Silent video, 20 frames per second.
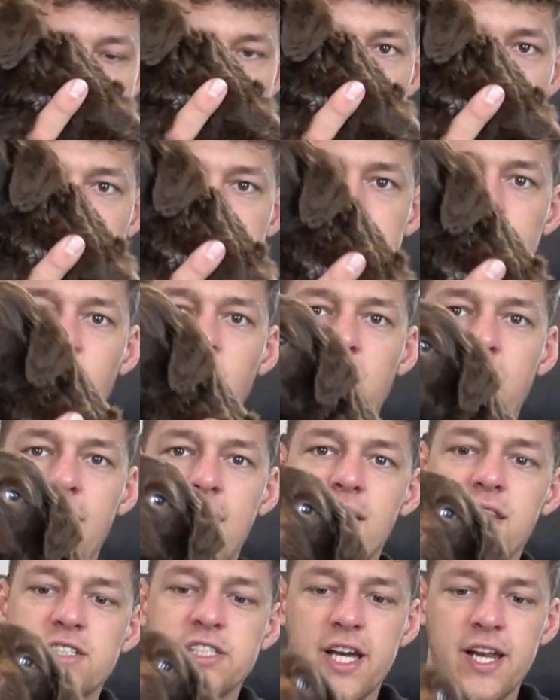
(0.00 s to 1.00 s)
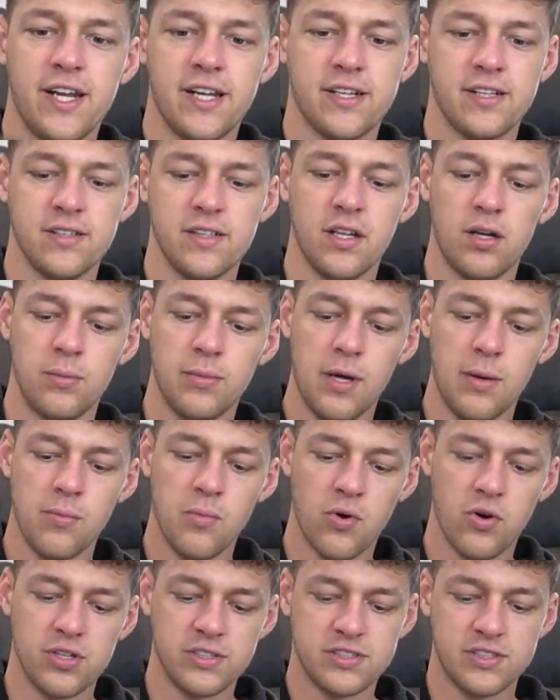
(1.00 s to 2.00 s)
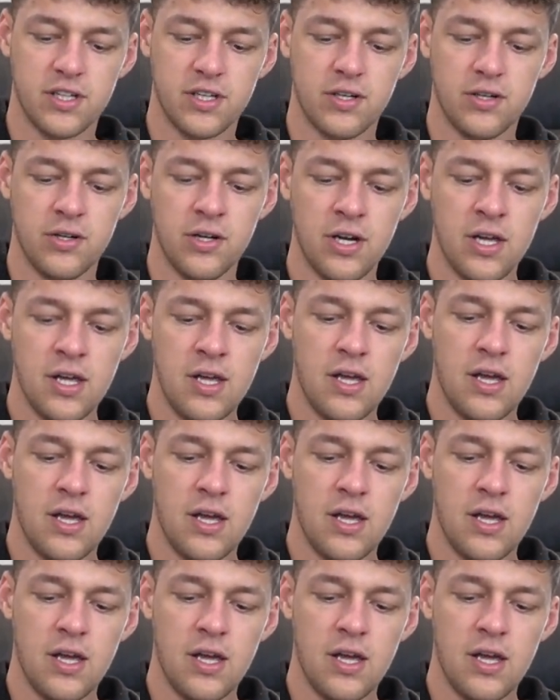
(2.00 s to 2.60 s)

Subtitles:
just more energetic a little bit more so.